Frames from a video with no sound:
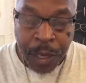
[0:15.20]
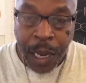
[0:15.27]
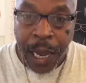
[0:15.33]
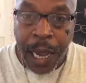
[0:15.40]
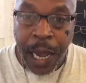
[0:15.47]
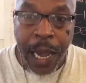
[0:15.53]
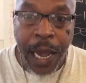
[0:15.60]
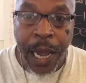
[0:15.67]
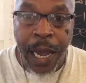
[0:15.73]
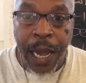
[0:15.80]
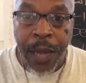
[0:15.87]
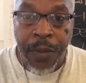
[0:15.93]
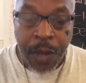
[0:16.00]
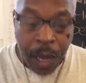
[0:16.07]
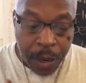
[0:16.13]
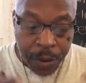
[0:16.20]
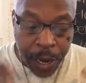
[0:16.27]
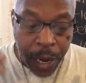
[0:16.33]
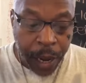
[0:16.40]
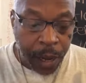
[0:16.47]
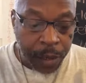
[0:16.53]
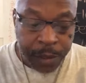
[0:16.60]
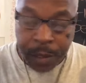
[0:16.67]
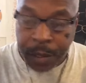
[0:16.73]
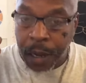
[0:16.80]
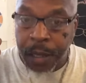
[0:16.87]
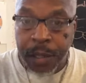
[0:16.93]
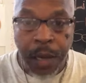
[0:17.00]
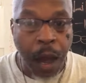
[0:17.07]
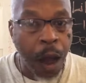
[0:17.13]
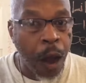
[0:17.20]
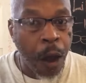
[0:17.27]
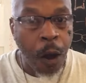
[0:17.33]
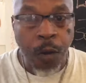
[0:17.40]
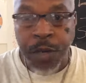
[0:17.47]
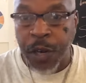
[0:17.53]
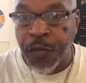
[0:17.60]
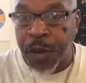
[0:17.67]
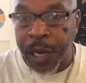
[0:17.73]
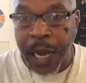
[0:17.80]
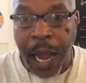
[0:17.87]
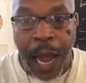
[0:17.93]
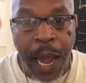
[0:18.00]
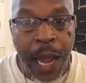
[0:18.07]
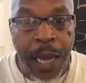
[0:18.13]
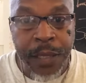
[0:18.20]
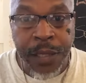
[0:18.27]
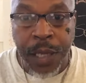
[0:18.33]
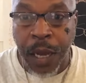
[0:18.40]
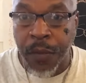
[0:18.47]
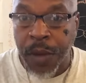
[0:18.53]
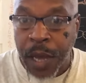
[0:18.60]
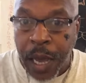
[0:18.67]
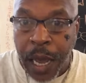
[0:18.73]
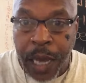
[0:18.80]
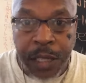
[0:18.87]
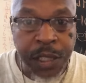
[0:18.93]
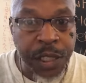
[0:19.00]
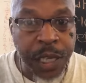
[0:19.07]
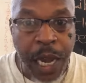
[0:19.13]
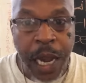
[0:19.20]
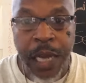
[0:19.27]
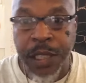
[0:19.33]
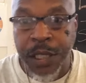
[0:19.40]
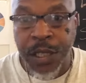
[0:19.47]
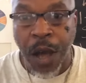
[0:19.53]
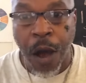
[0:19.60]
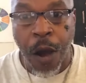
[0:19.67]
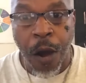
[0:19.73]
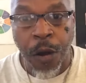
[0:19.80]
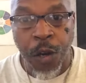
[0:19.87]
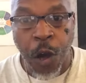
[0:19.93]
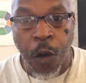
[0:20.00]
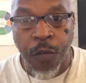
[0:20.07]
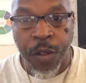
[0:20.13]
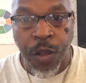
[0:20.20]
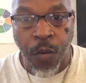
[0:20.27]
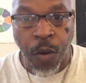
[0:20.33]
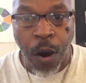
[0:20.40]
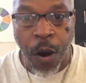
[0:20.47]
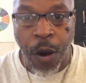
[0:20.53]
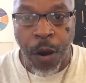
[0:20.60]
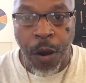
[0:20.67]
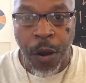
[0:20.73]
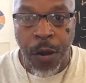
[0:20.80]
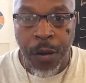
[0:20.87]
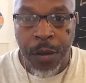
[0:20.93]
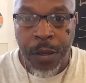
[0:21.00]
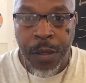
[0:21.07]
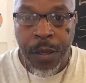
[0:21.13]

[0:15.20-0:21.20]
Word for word: And there are all different kinds of exchanges all over the world